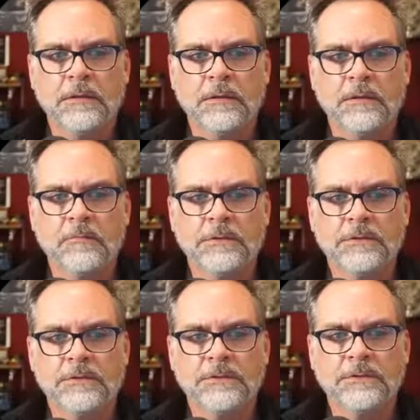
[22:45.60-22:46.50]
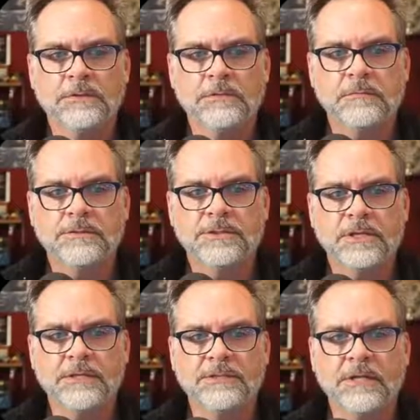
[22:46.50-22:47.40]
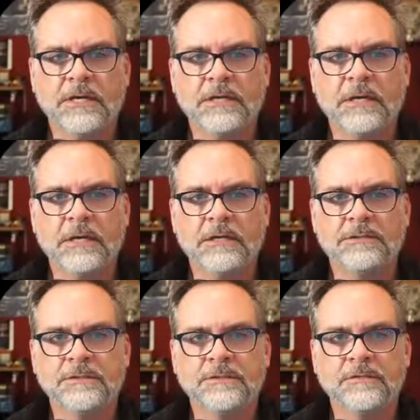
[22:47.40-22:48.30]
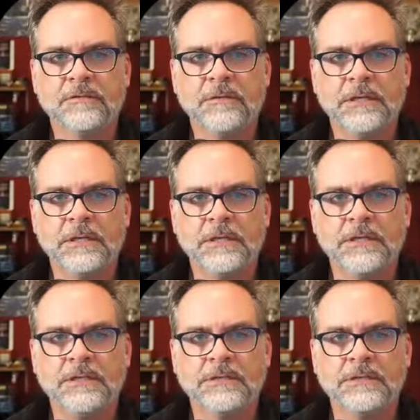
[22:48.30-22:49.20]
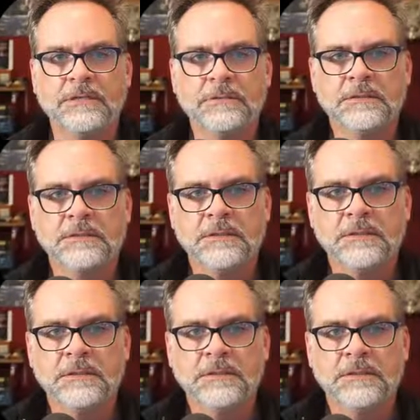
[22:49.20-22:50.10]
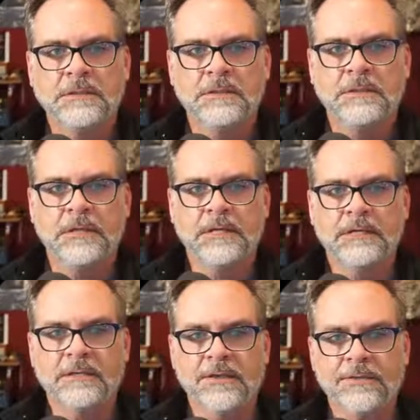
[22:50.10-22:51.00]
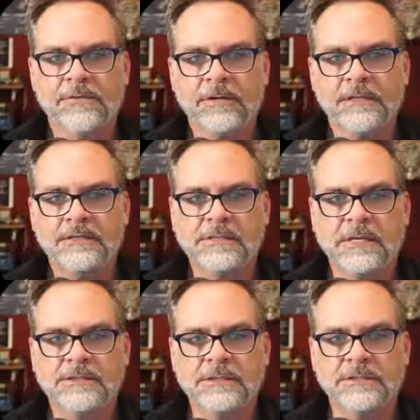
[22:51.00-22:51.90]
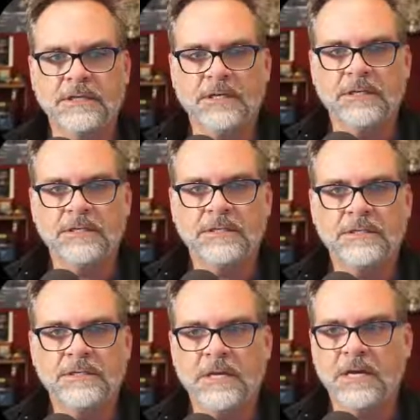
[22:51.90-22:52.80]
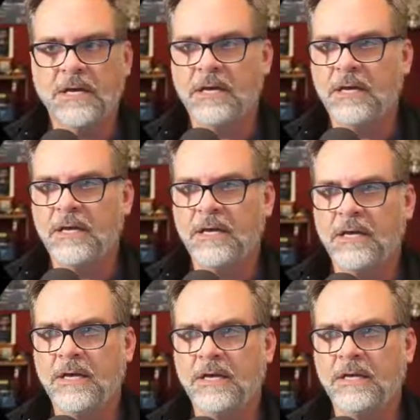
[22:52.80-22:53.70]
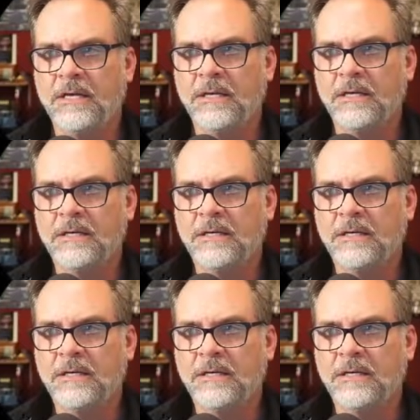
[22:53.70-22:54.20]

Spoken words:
I want to change icon to green. I got another green section done. Yay!